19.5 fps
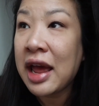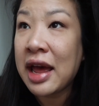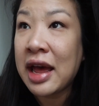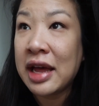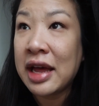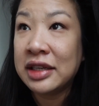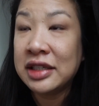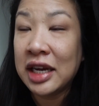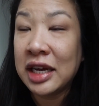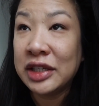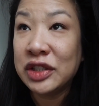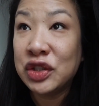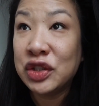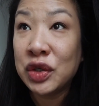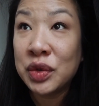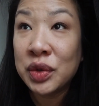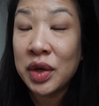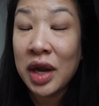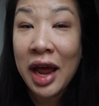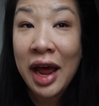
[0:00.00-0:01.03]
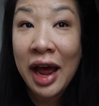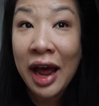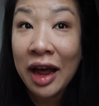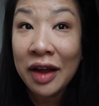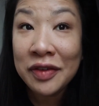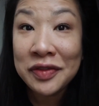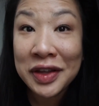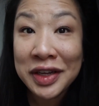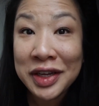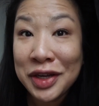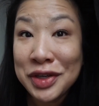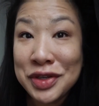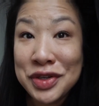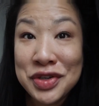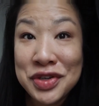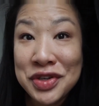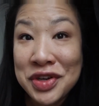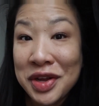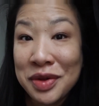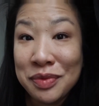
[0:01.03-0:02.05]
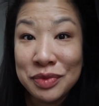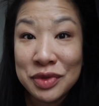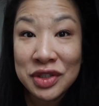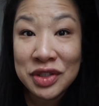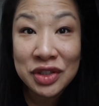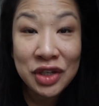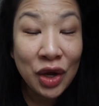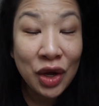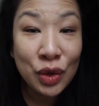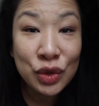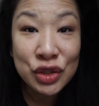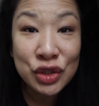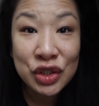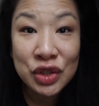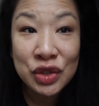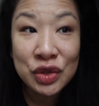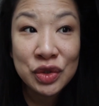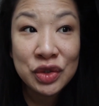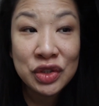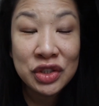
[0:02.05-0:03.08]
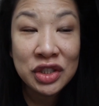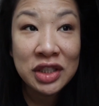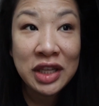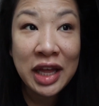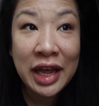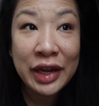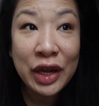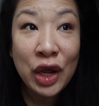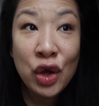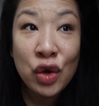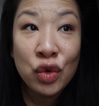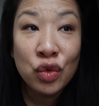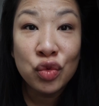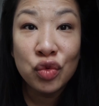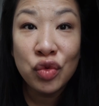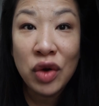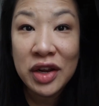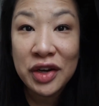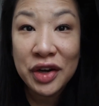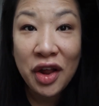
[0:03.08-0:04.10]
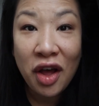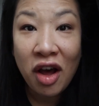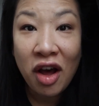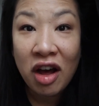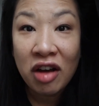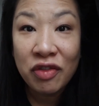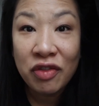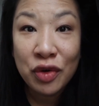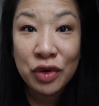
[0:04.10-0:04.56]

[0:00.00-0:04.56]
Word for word: and I don't have like a gym to go to to like run it off,